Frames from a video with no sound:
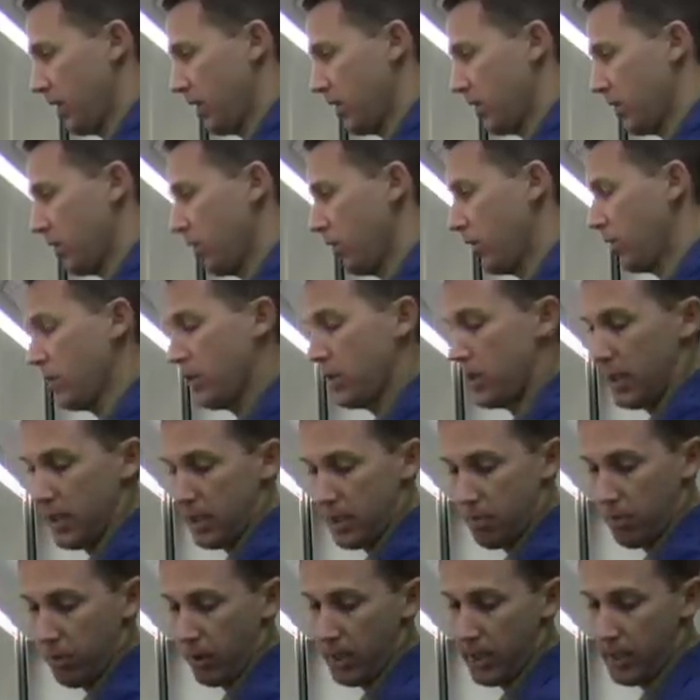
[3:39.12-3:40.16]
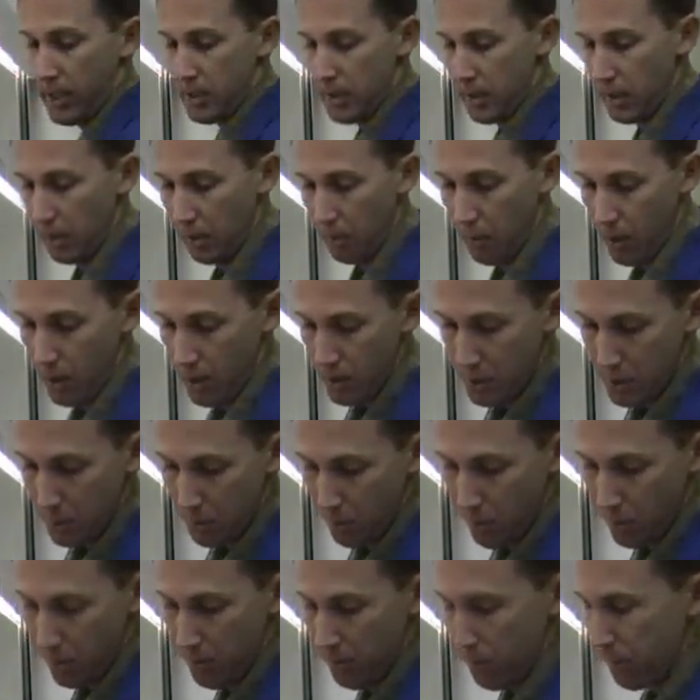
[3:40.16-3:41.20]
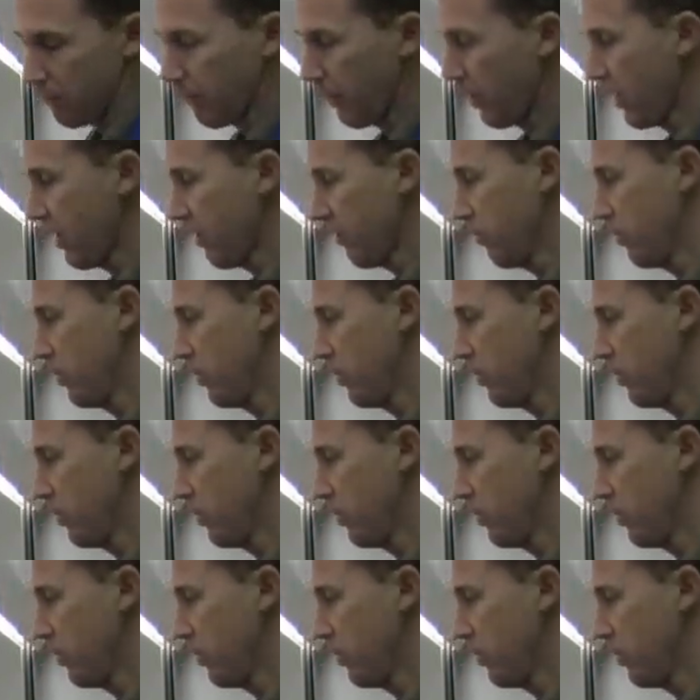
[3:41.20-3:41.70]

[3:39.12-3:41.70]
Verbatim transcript: So there's six plates. I'm going to wash them with five